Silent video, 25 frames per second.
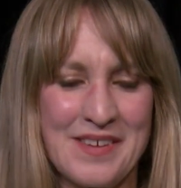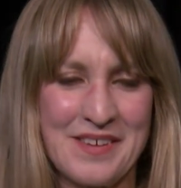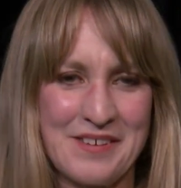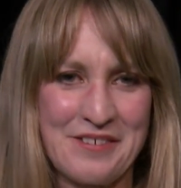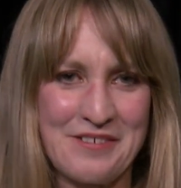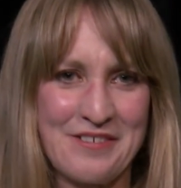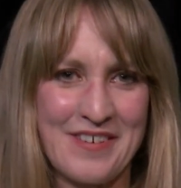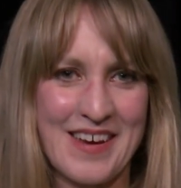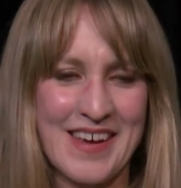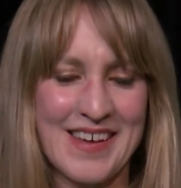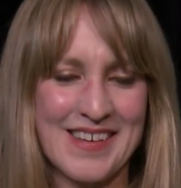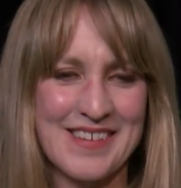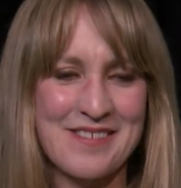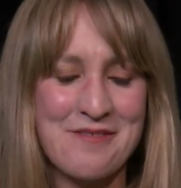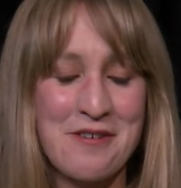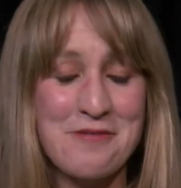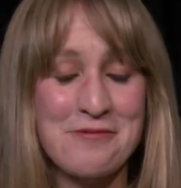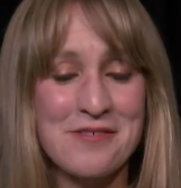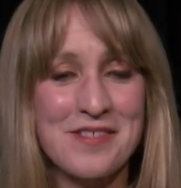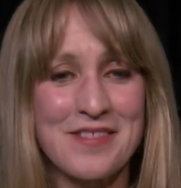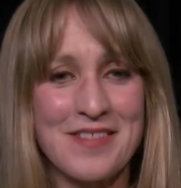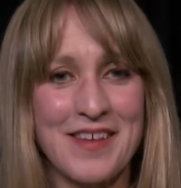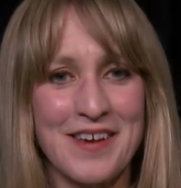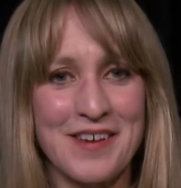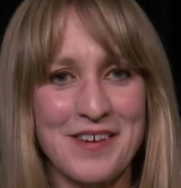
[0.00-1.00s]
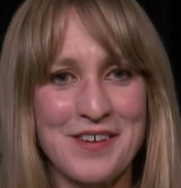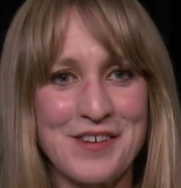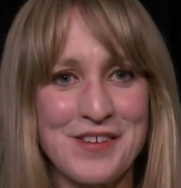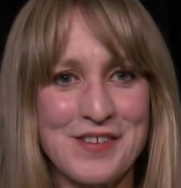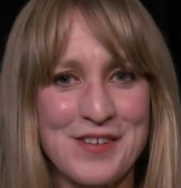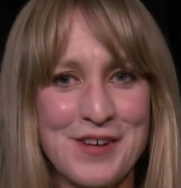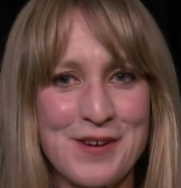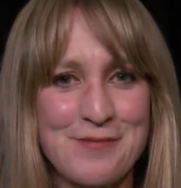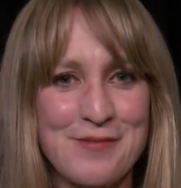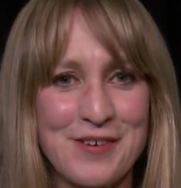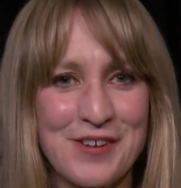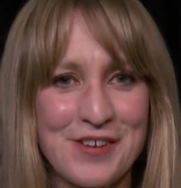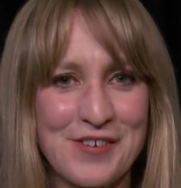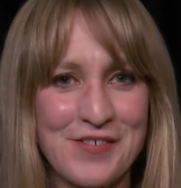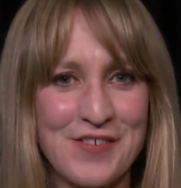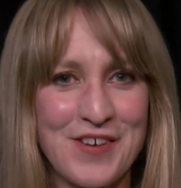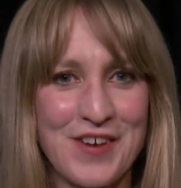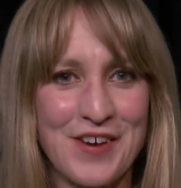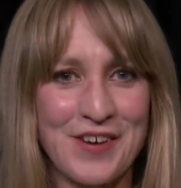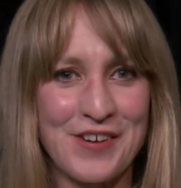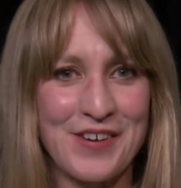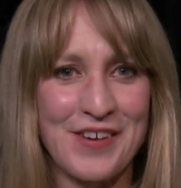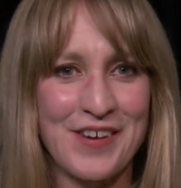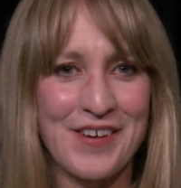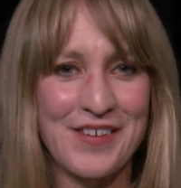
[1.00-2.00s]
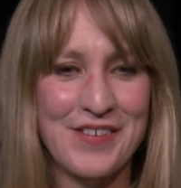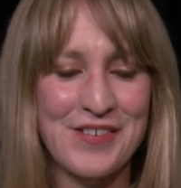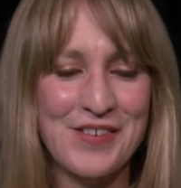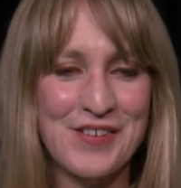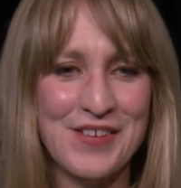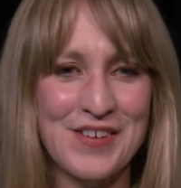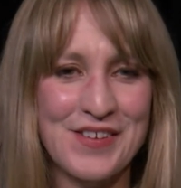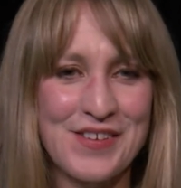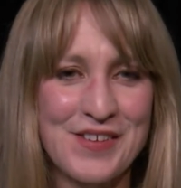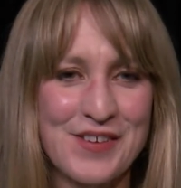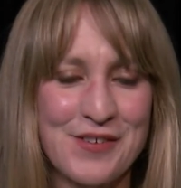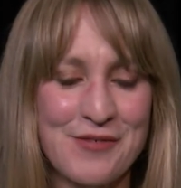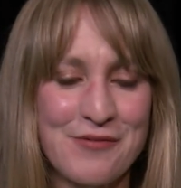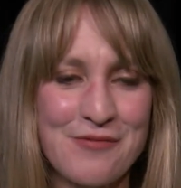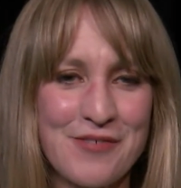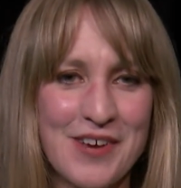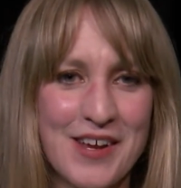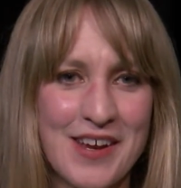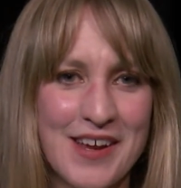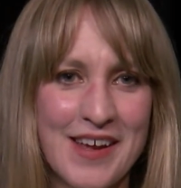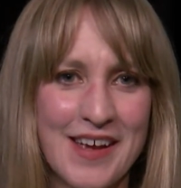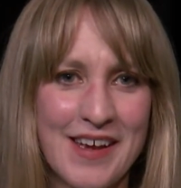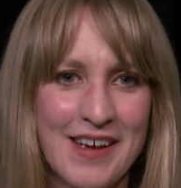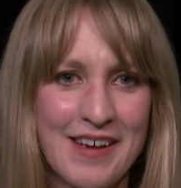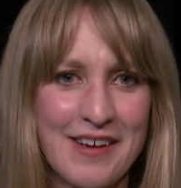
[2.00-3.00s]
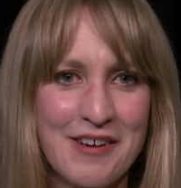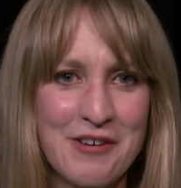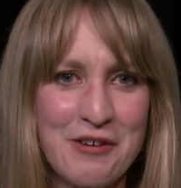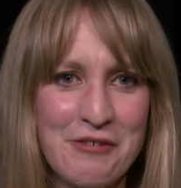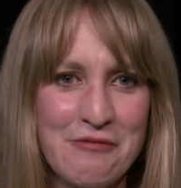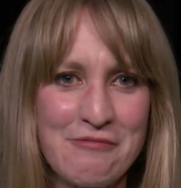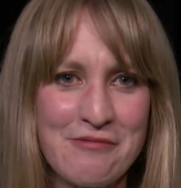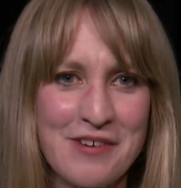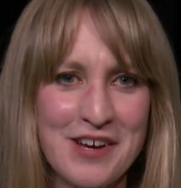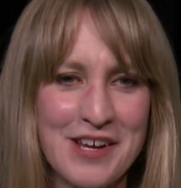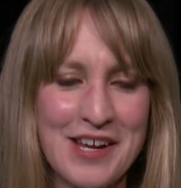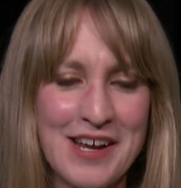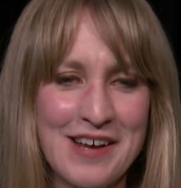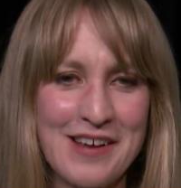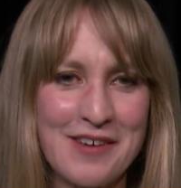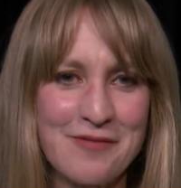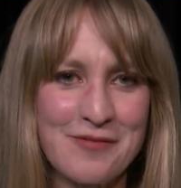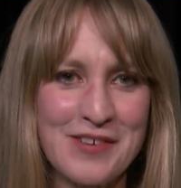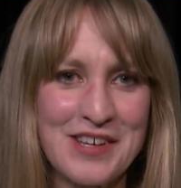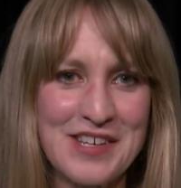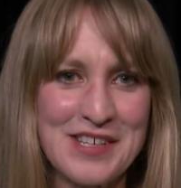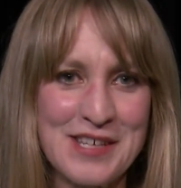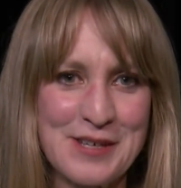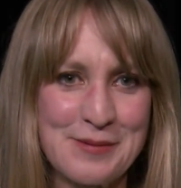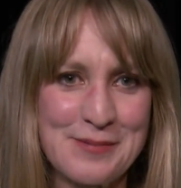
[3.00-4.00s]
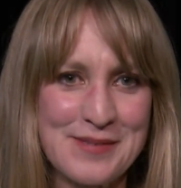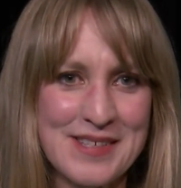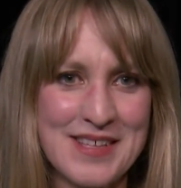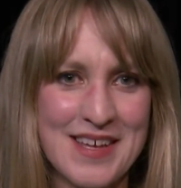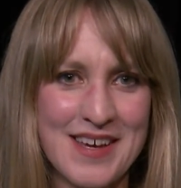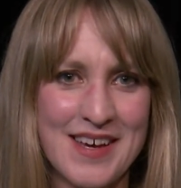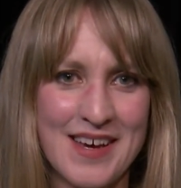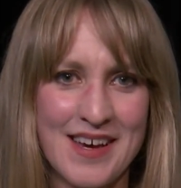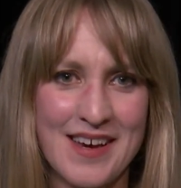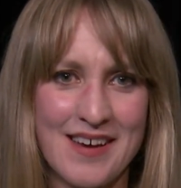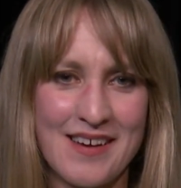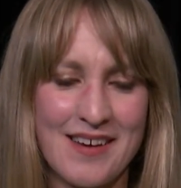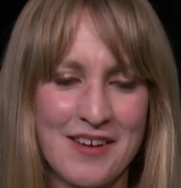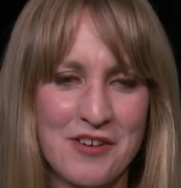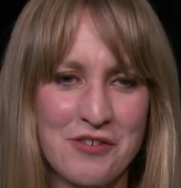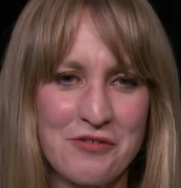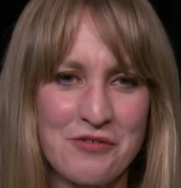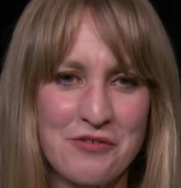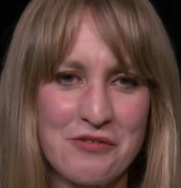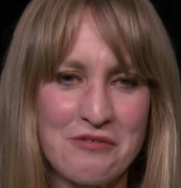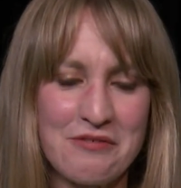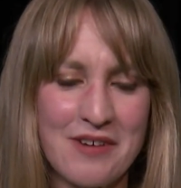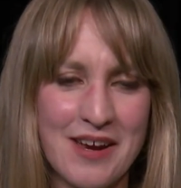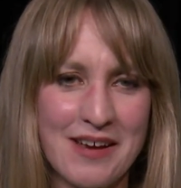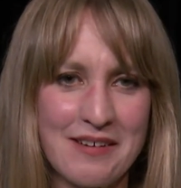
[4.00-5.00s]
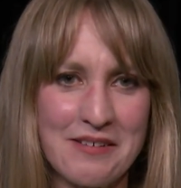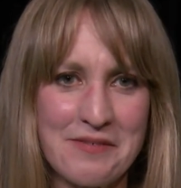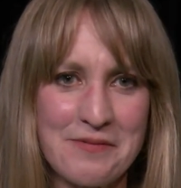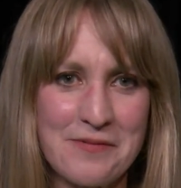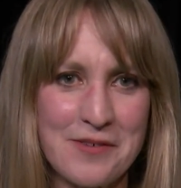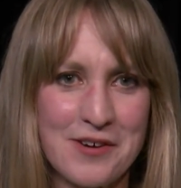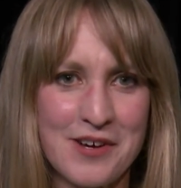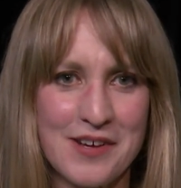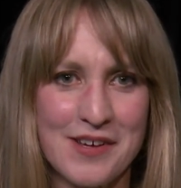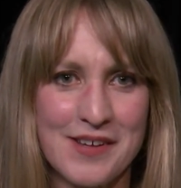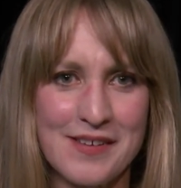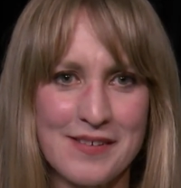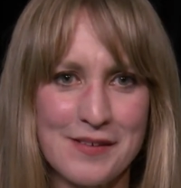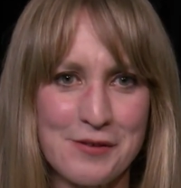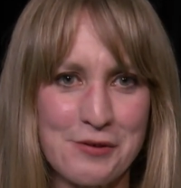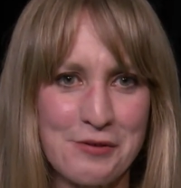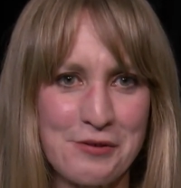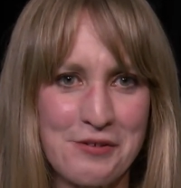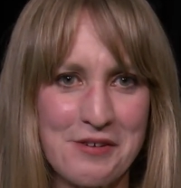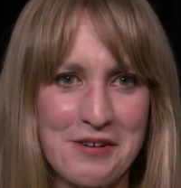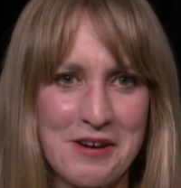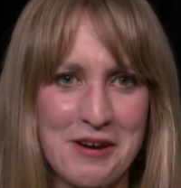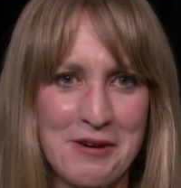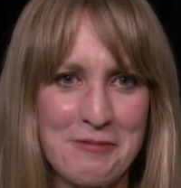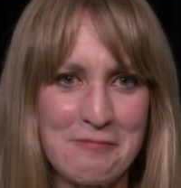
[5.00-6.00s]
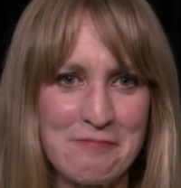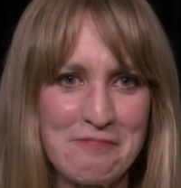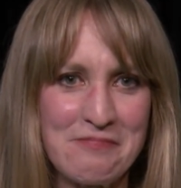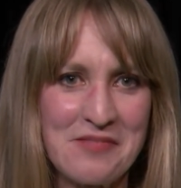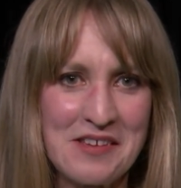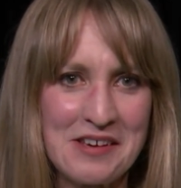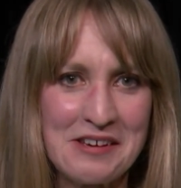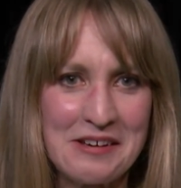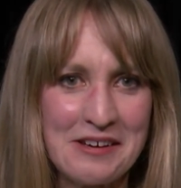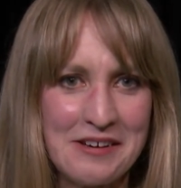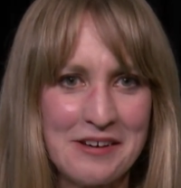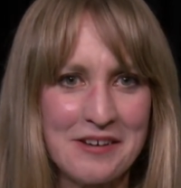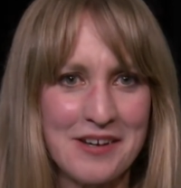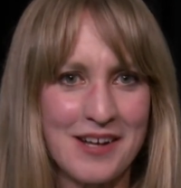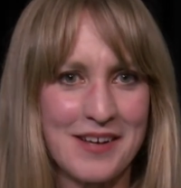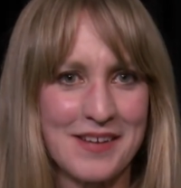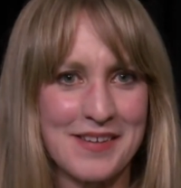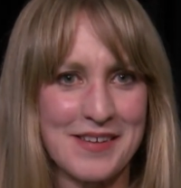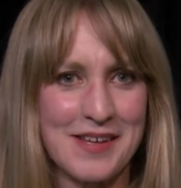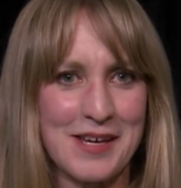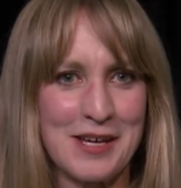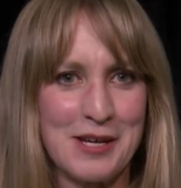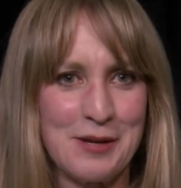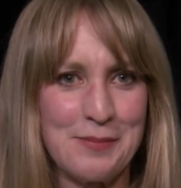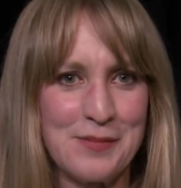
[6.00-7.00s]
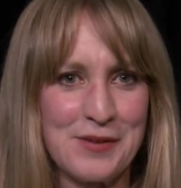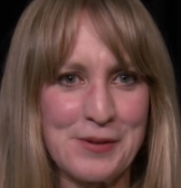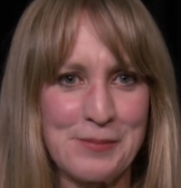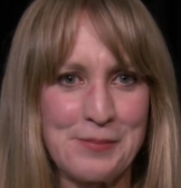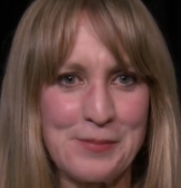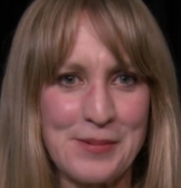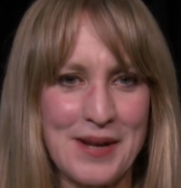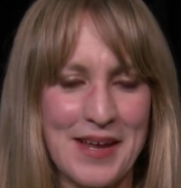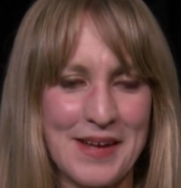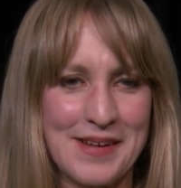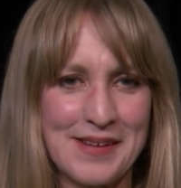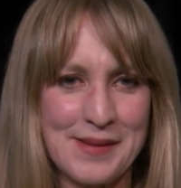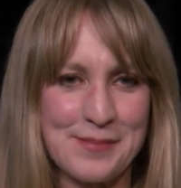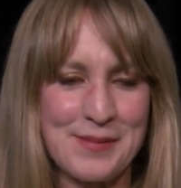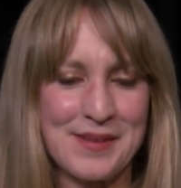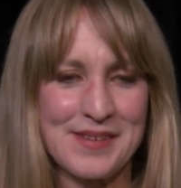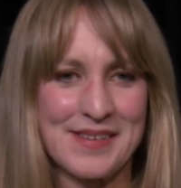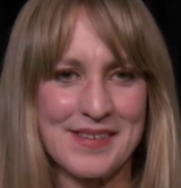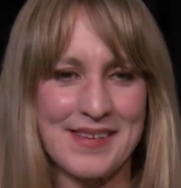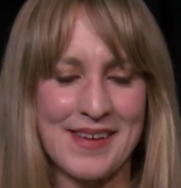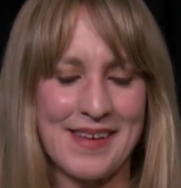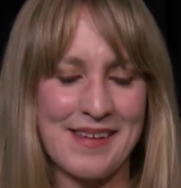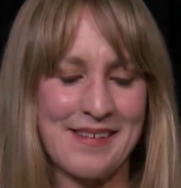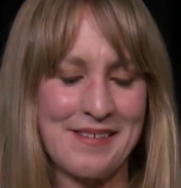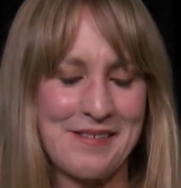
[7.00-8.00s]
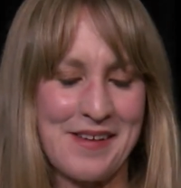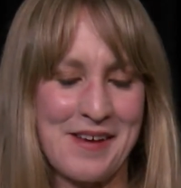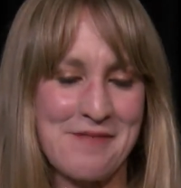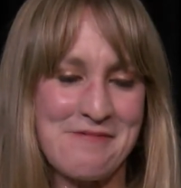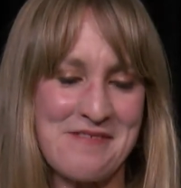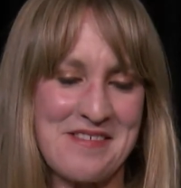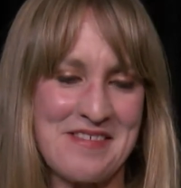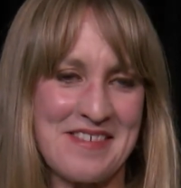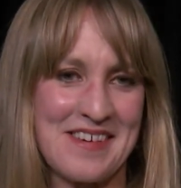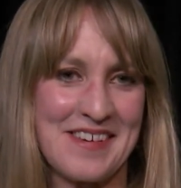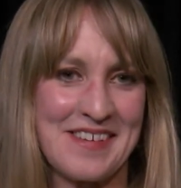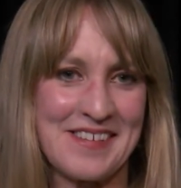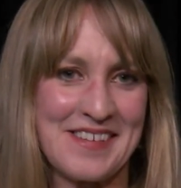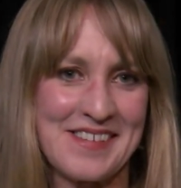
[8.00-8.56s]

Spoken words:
Great. Oh, well, thank you so much, Fiona. It's just really, really lovely tips there and great advice on colour schemes and placement and everything.